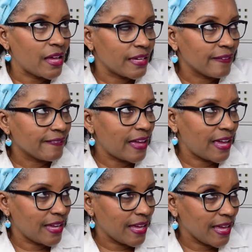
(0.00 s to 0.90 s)
If
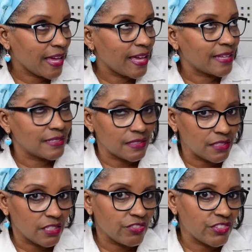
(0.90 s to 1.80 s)
I had a
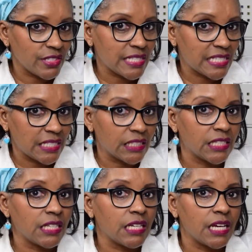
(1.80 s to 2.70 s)
different
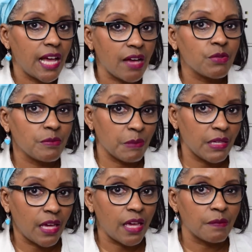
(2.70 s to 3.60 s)
ceiling I would
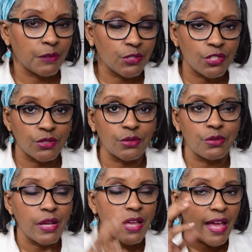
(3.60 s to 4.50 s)
be able
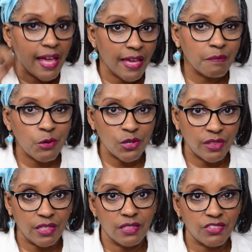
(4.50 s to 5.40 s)
to hang more
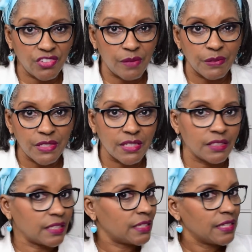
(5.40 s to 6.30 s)
things from the
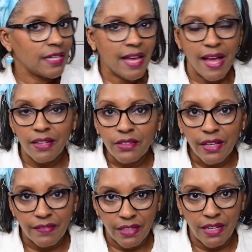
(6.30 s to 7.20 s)
ceiling. I don't
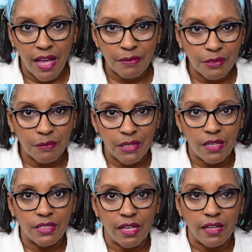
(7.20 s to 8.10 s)
have that option
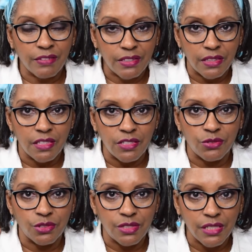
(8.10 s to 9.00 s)
because I have a
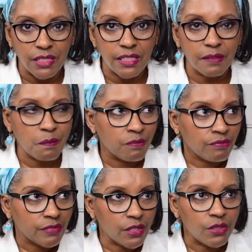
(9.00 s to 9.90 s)
cathedral ceiling.
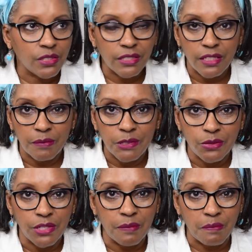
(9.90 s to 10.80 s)
The only thing
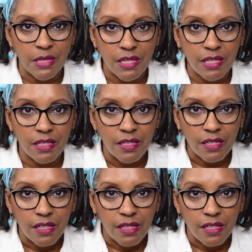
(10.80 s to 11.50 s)
between me,